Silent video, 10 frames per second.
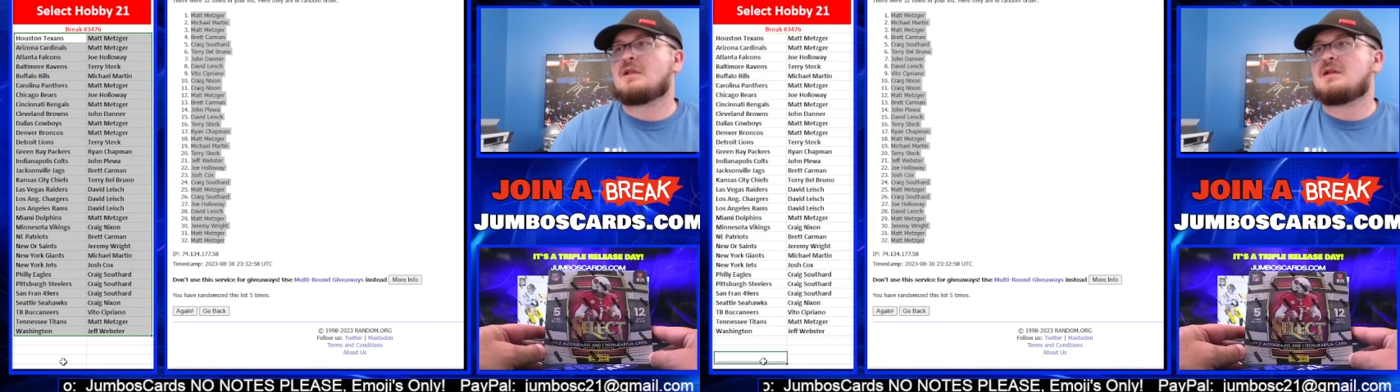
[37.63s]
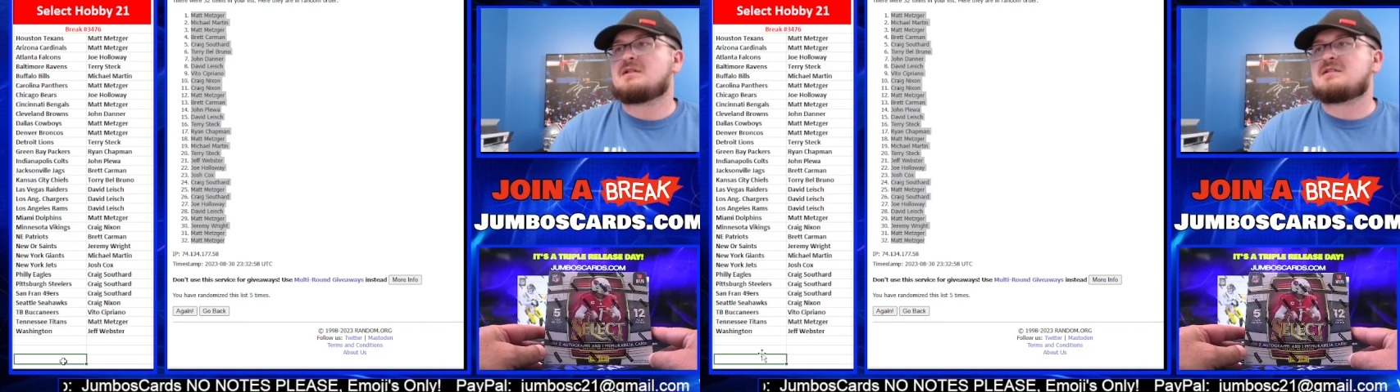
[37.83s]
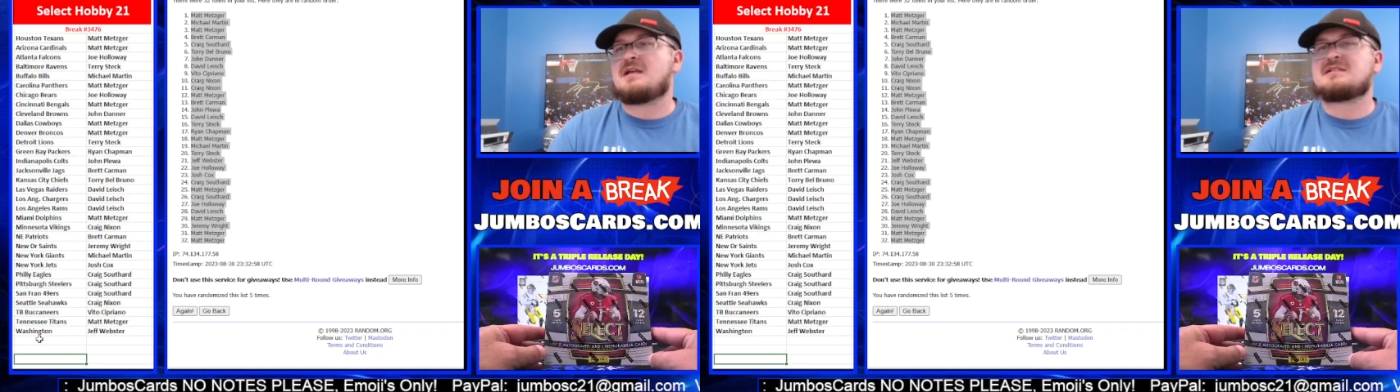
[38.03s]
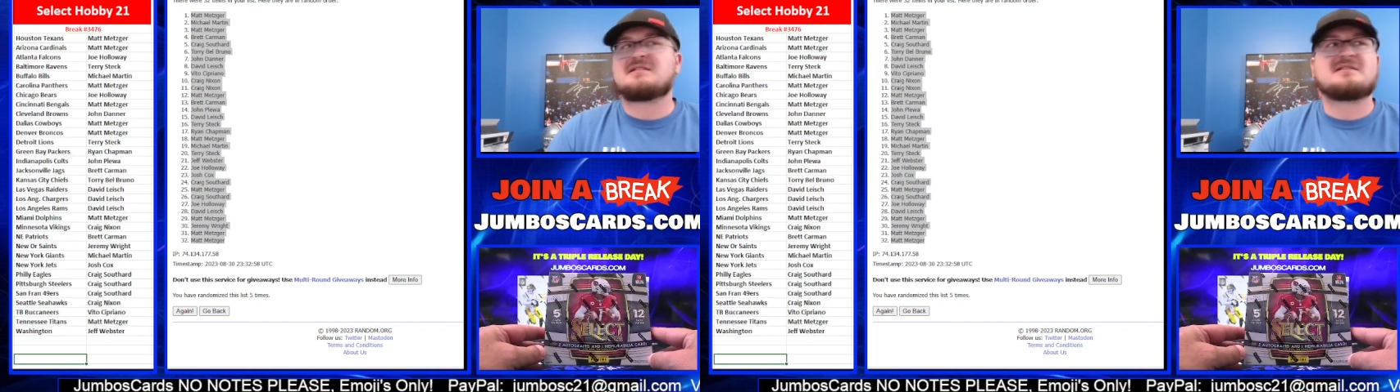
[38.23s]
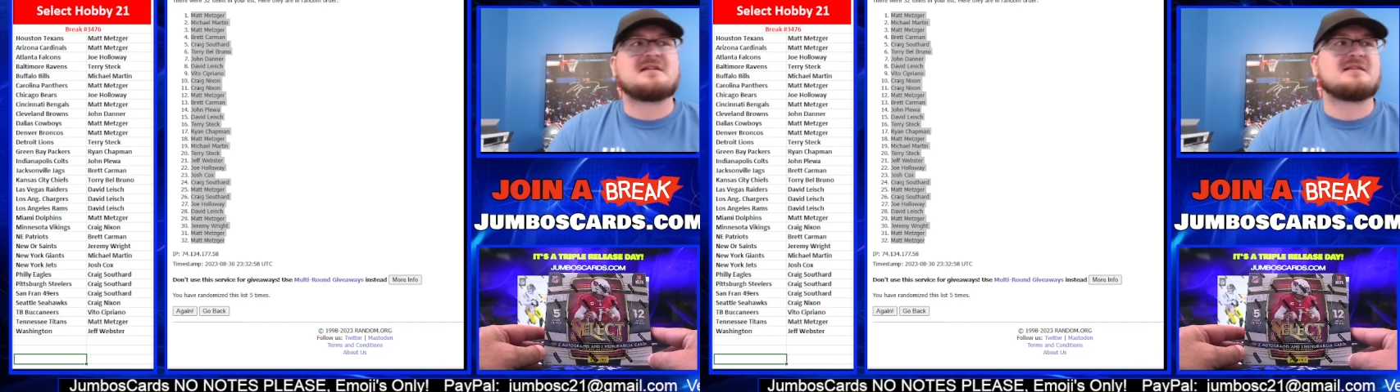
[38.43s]

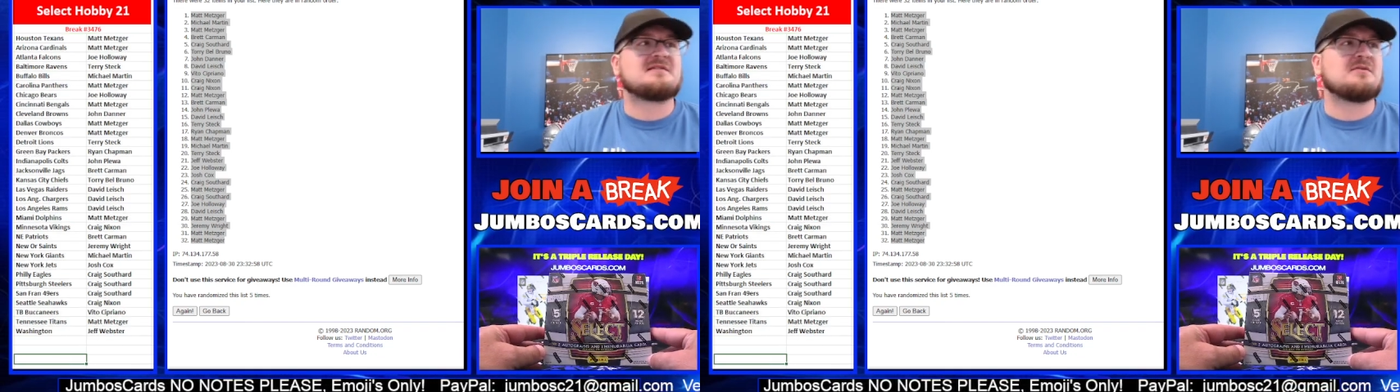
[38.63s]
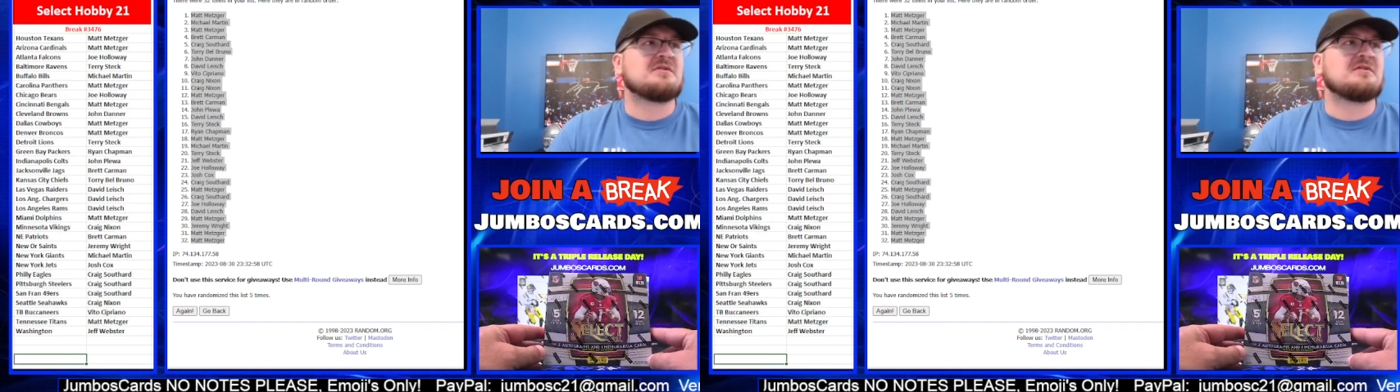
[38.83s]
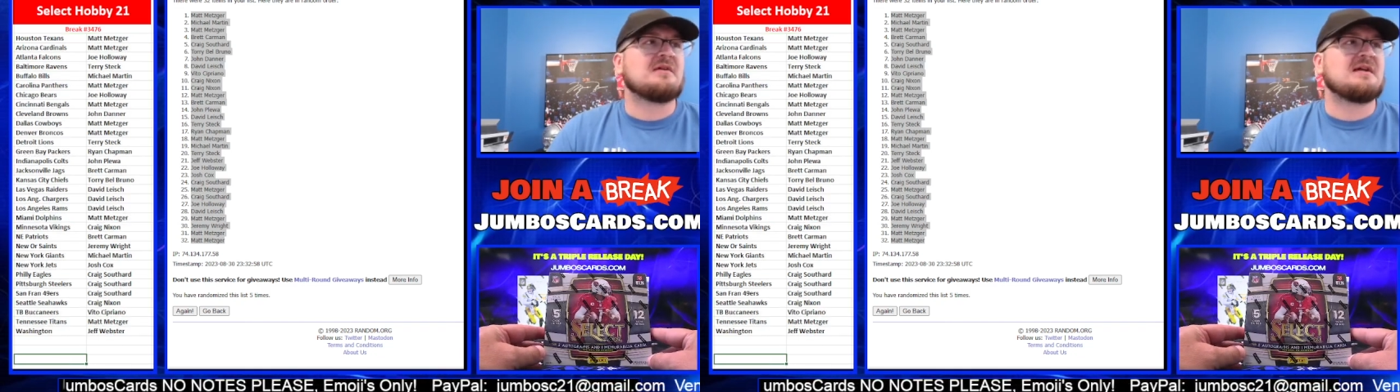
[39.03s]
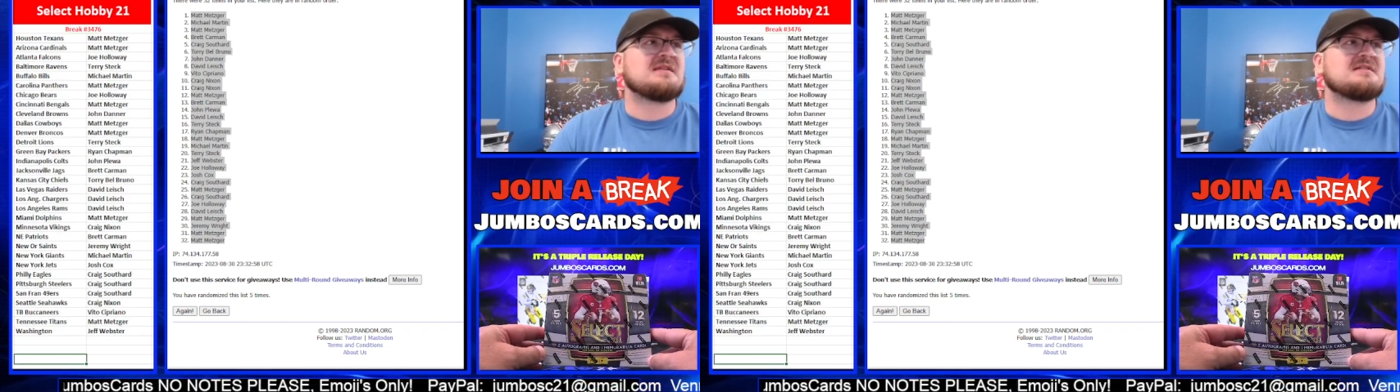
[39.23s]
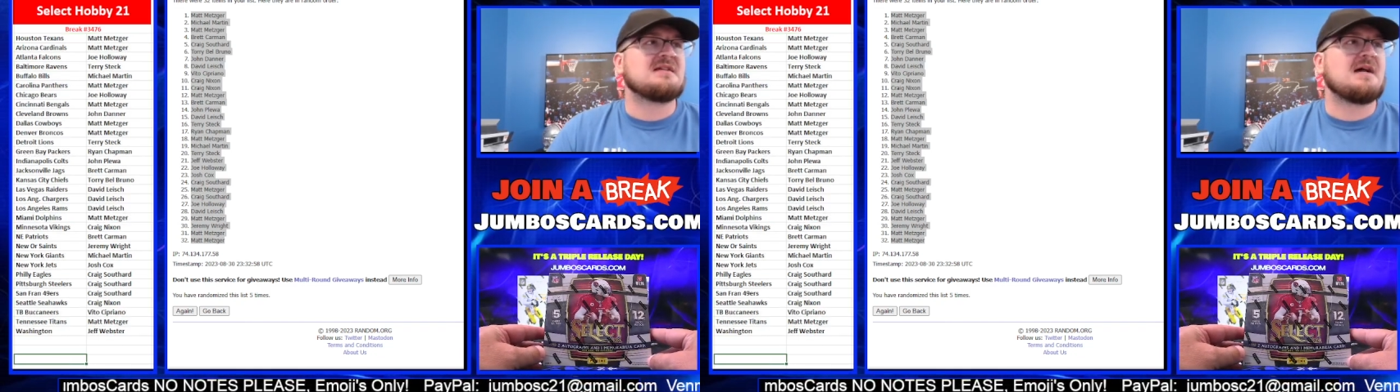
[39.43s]
Texans didn't sort. They're at
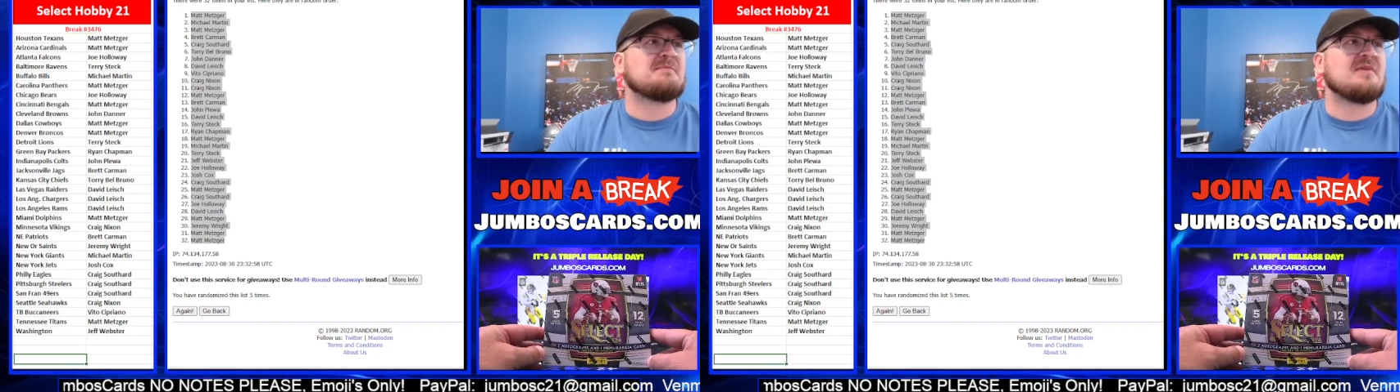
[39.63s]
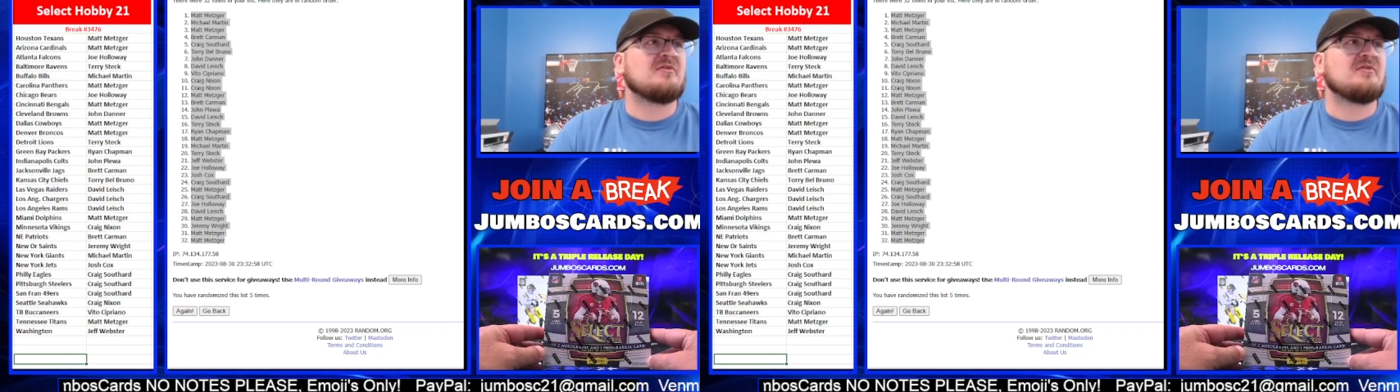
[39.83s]
the top.